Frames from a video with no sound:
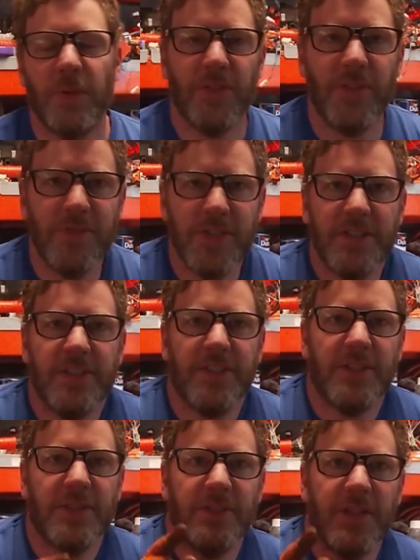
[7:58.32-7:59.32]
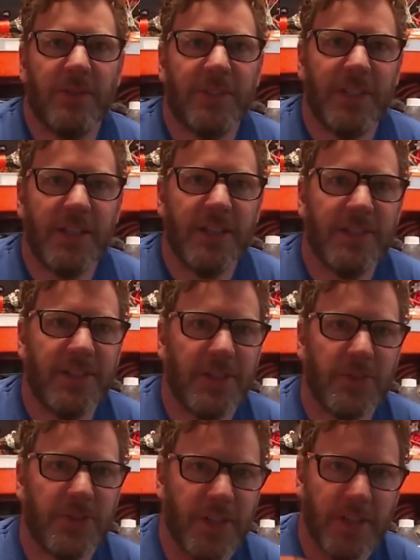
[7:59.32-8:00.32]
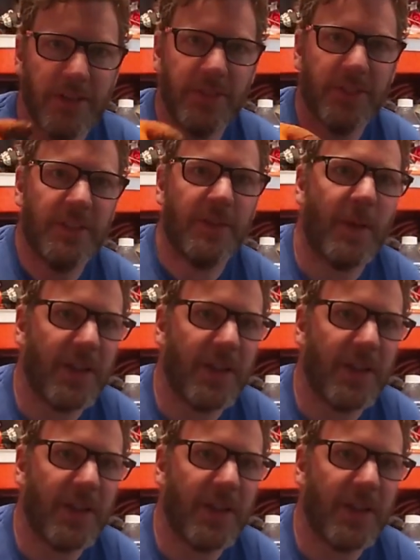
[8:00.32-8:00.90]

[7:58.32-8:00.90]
to put the VCU down where the ECU used to live in the